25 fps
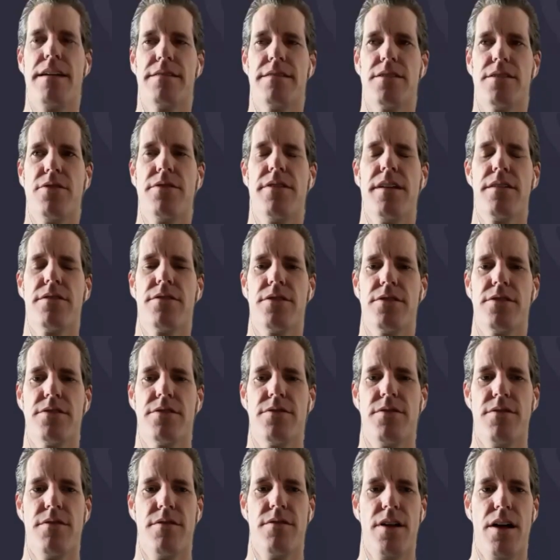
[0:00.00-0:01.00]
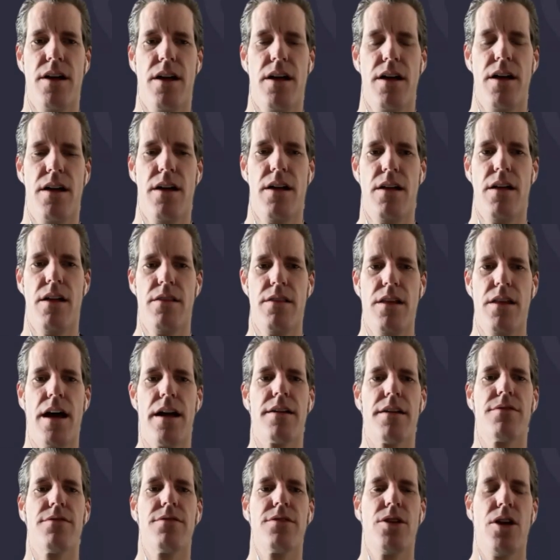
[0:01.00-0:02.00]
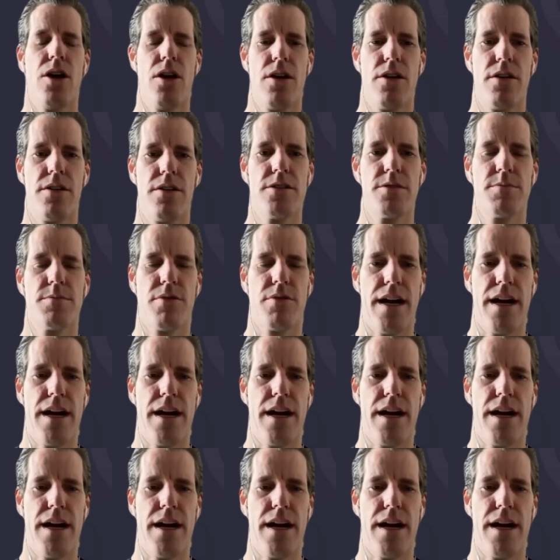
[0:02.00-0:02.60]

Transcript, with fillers: I still think there's a, a lot of large